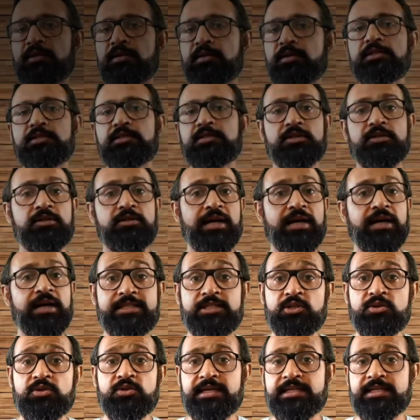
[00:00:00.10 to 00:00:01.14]
So as you
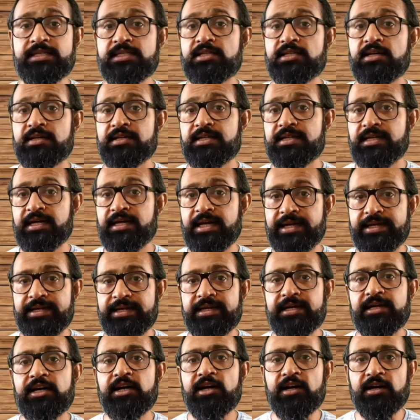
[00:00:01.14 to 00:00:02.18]
guys got an idea
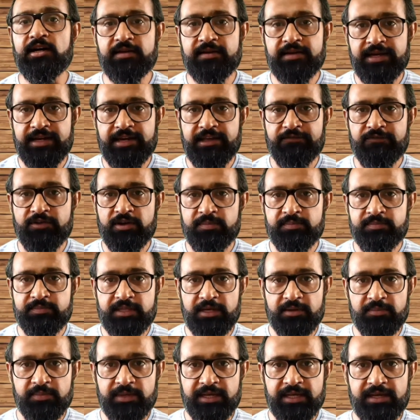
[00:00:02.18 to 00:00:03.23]
already from
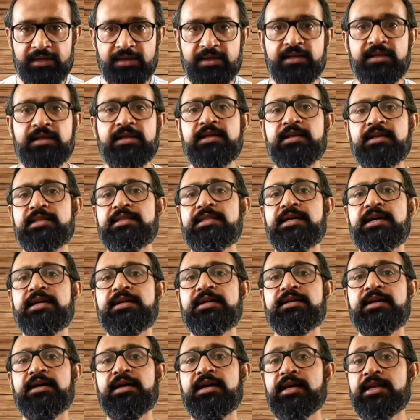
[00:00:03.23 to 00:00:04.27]
thumbnail that
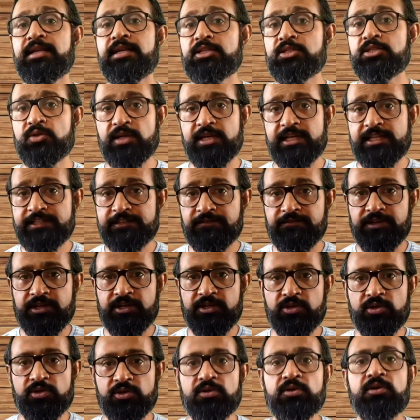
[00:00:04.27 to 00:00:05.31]
in today's
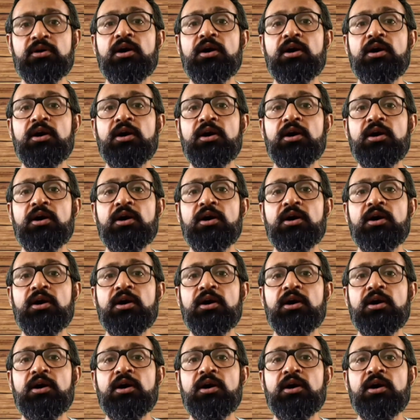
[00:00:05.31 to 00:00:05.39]
video,